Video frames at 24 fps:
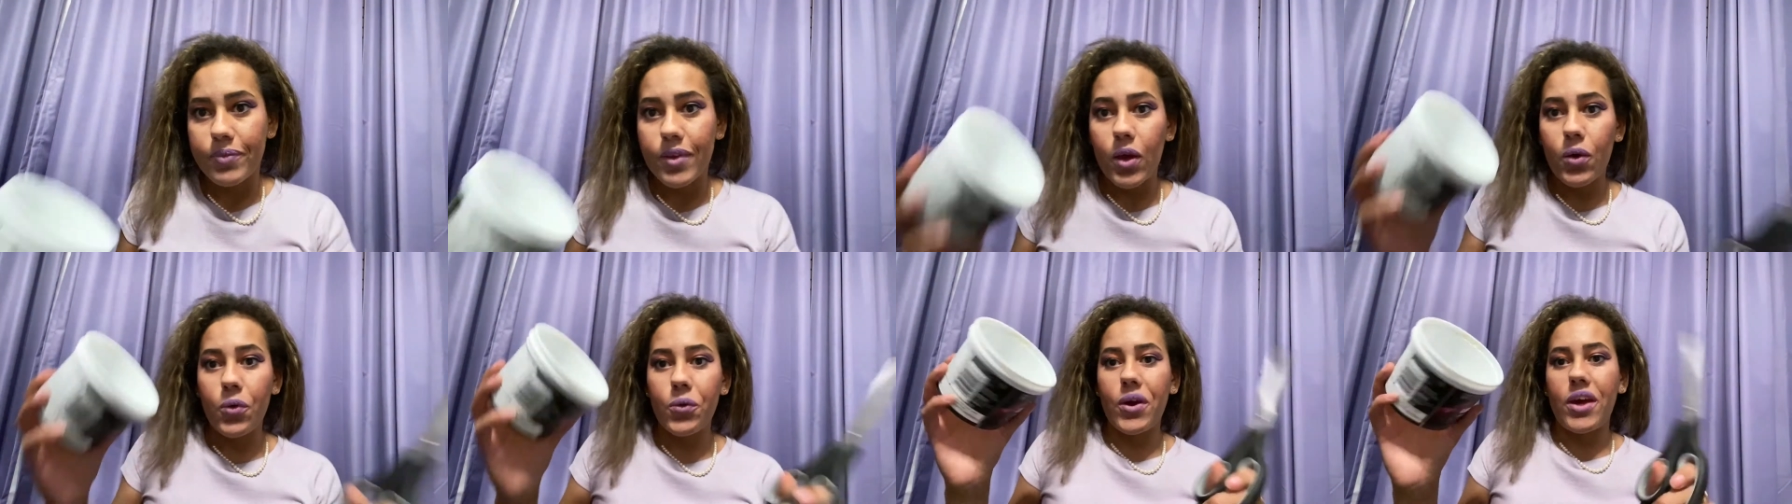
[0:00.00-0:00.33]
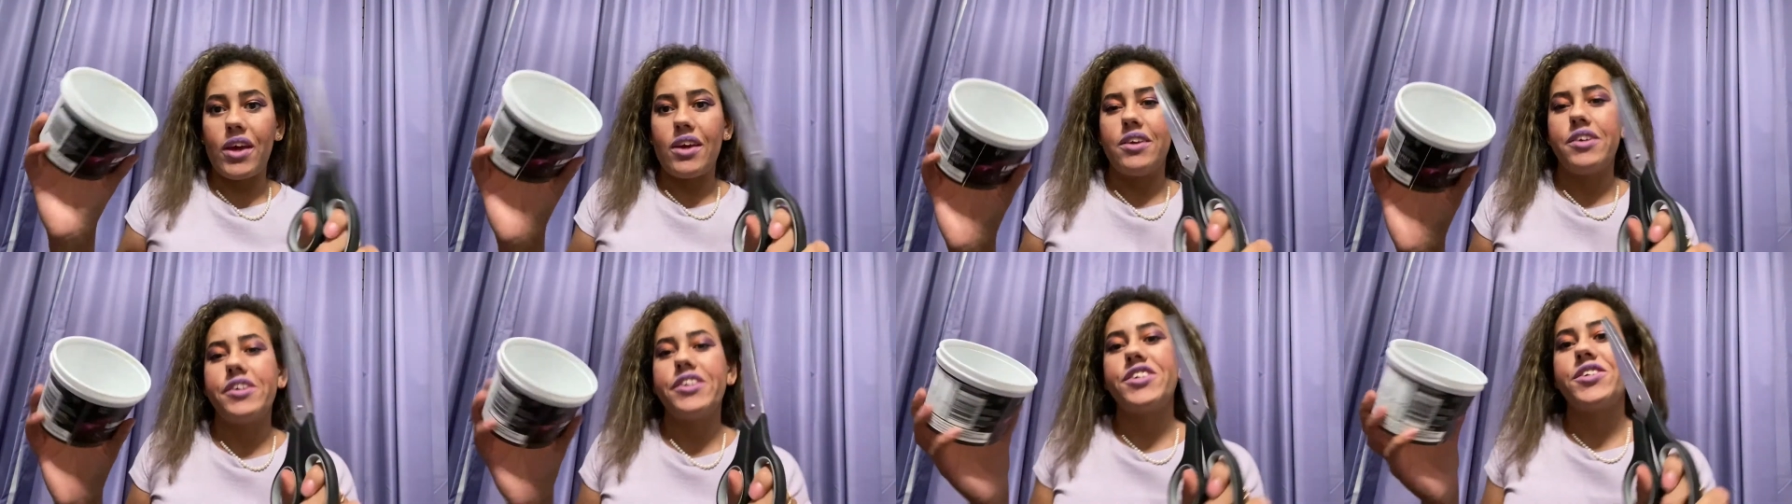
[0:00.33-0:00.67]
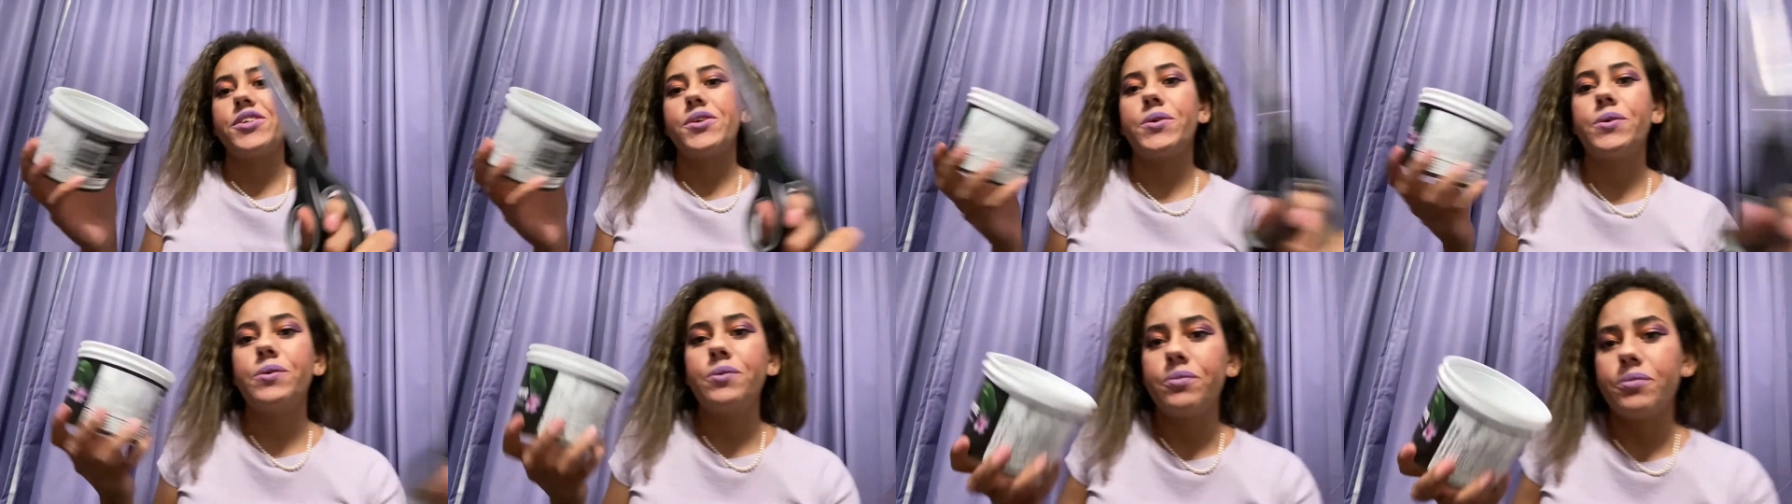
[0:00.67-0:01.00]
Okay,
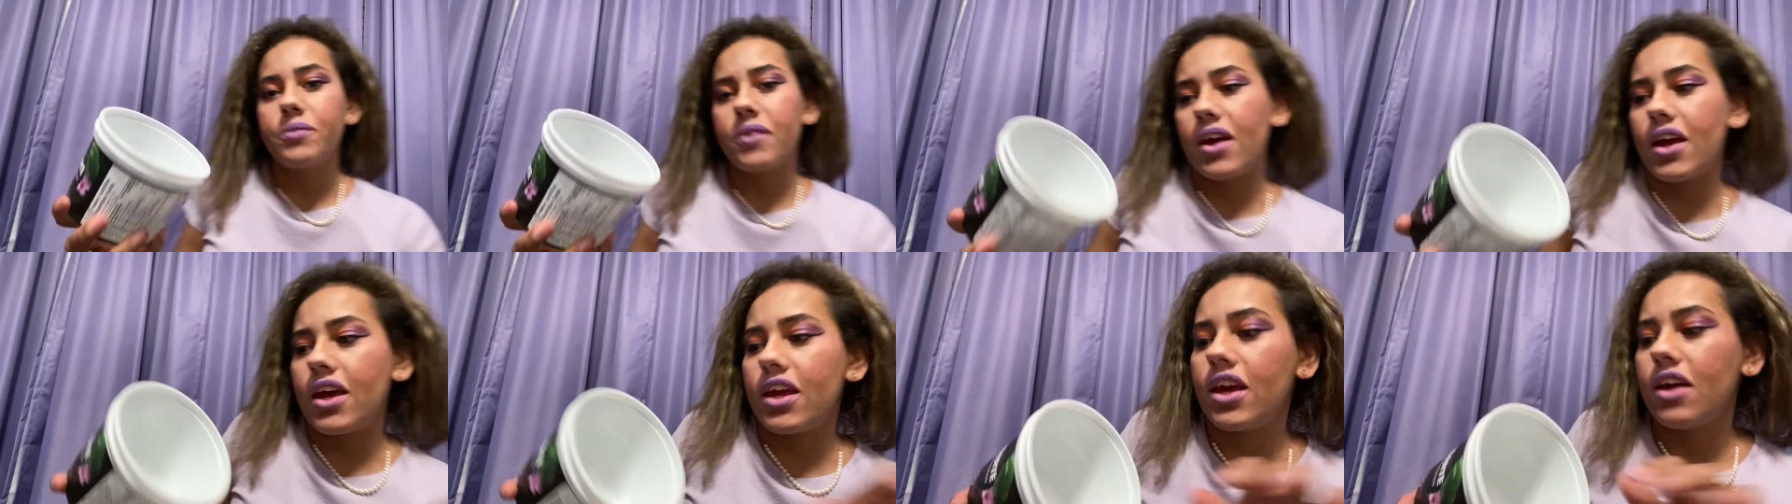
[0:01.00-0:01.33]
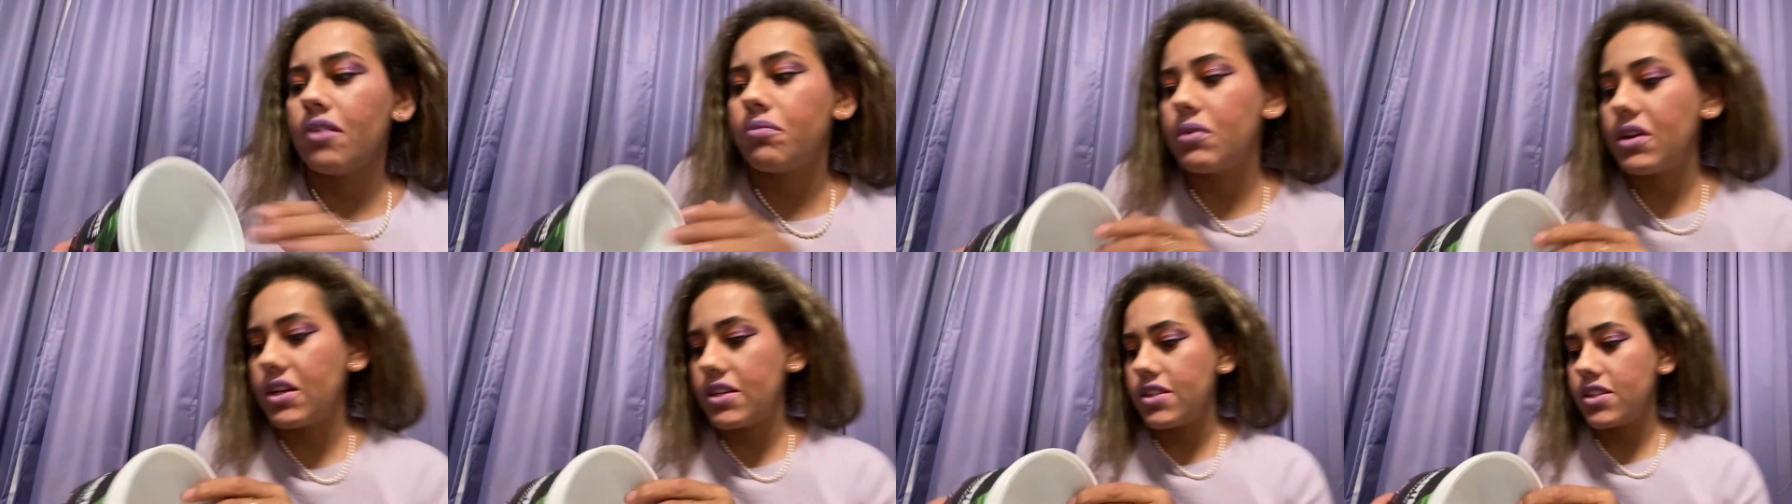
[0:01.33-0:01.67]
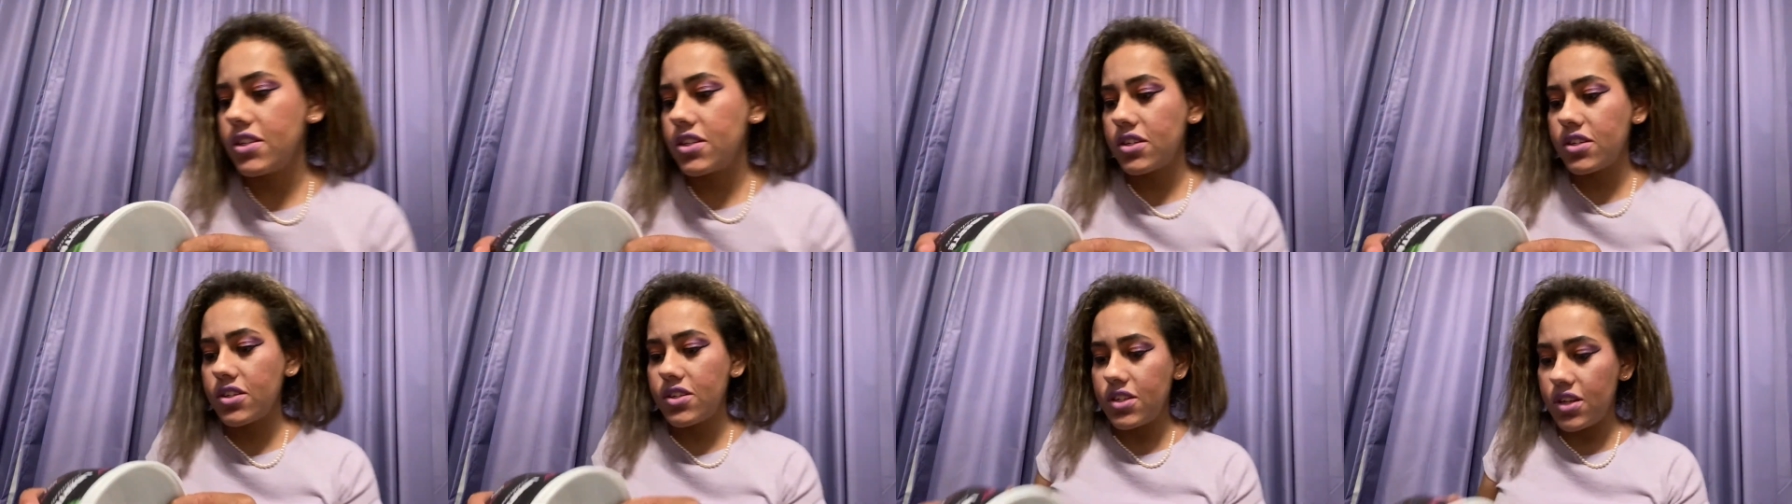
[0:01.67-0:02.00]
so I have my
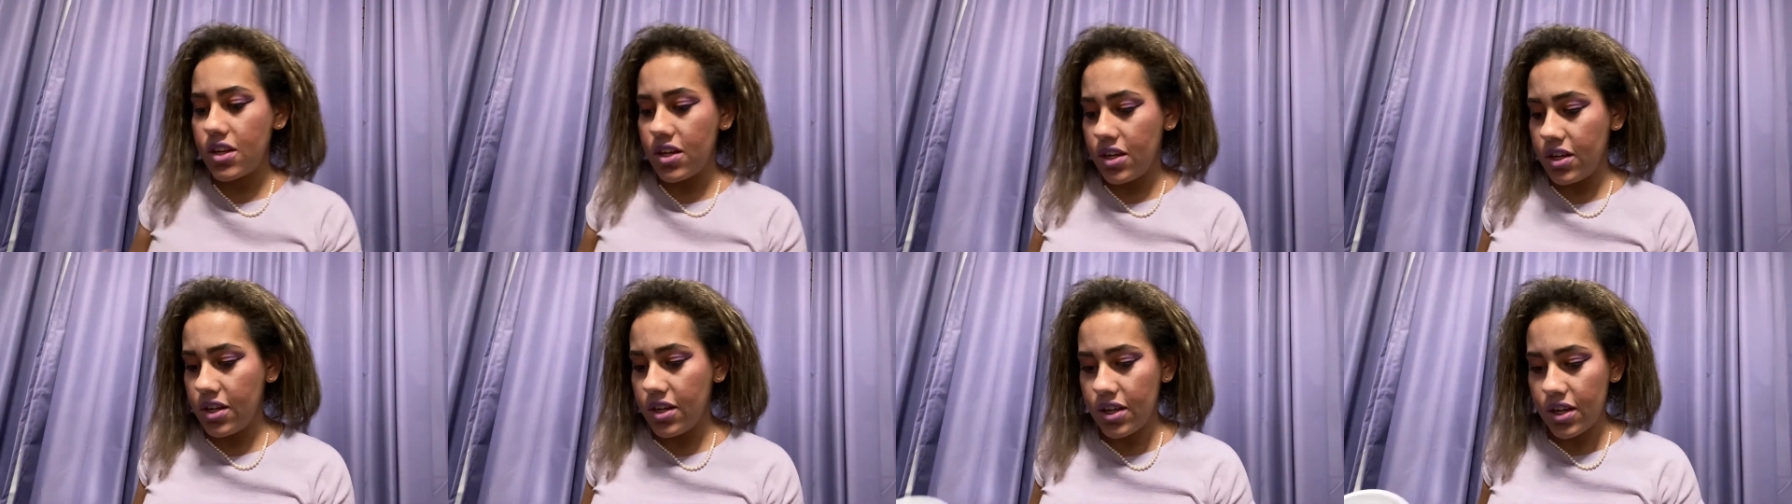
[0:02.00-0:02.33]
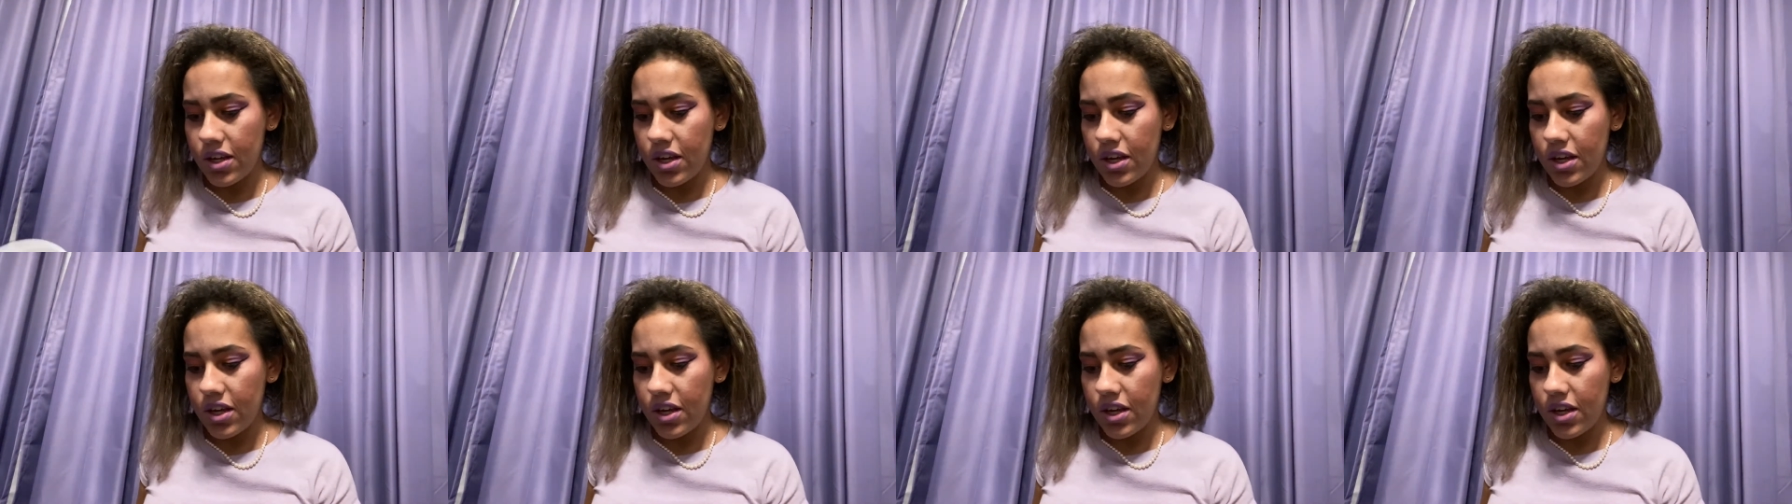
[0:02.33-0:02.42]
scissors.